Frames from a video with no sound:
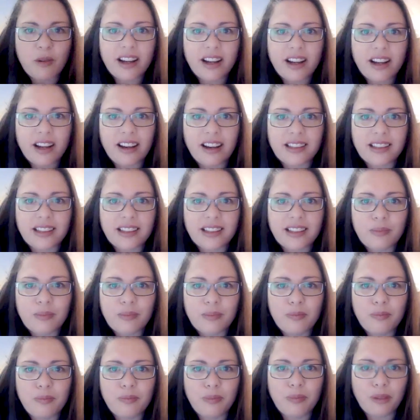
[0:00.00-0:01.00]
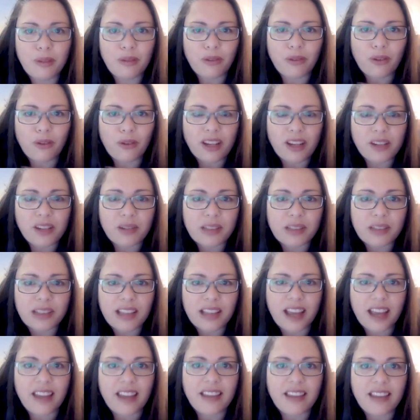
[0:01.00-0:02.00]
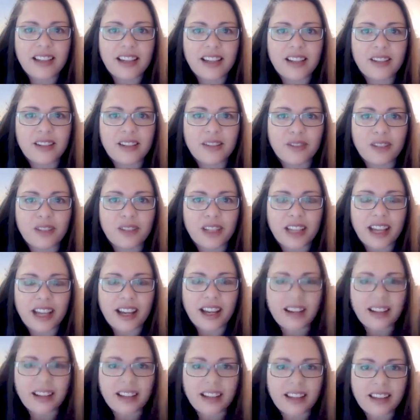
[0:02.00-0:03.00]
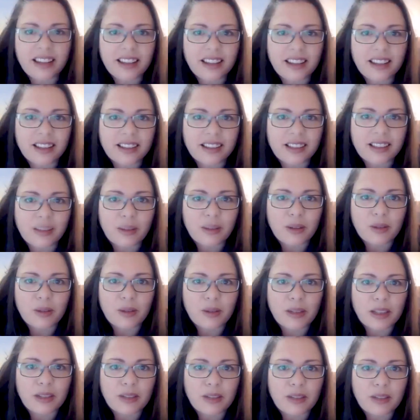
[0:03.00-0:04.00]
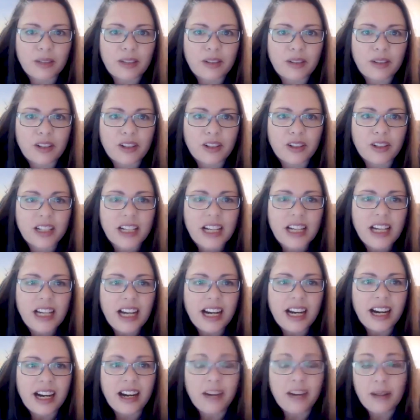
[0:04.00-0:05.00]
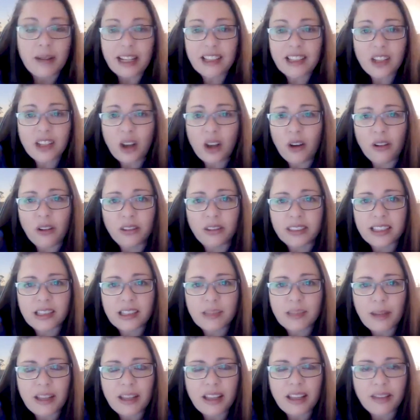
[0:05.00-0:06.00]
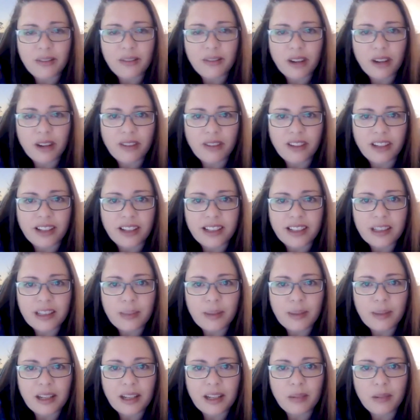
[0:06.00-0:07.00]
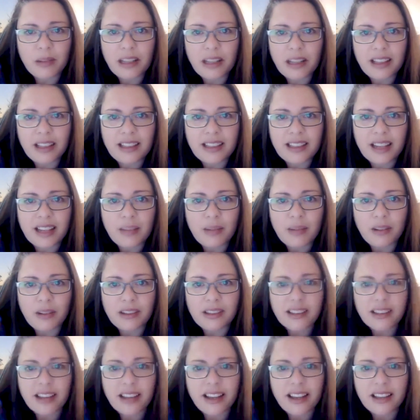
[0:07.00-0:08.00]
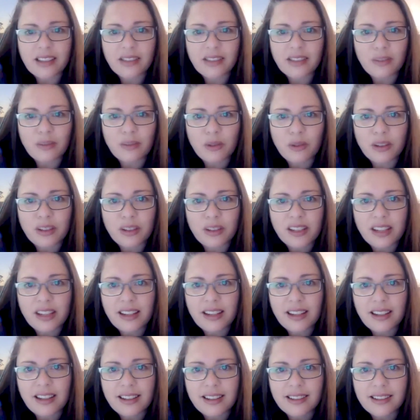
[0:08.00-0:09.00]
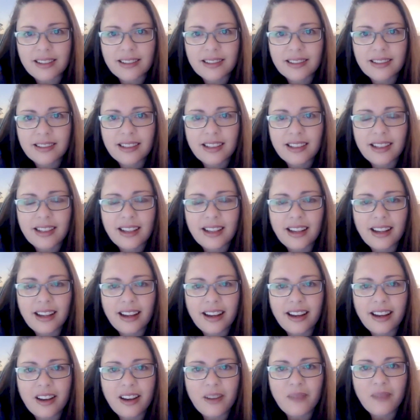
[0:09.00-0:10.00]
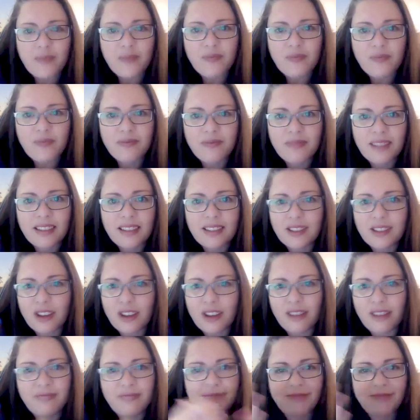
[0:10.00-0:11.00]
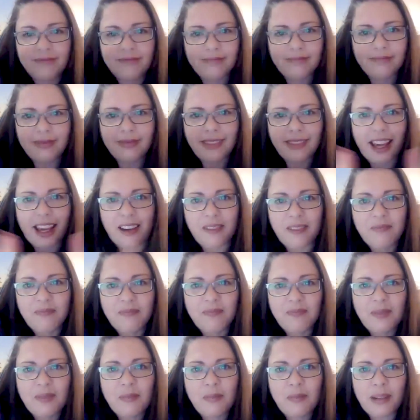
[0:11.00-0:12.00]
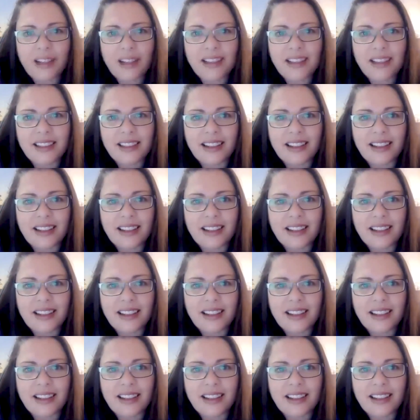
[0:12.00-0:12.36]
guys before they do a scan, they tend to freak out and think there's something really, really wrong. It's old. It's been there forever. It's been completely stable on scans for more than 10 years. So yeah, but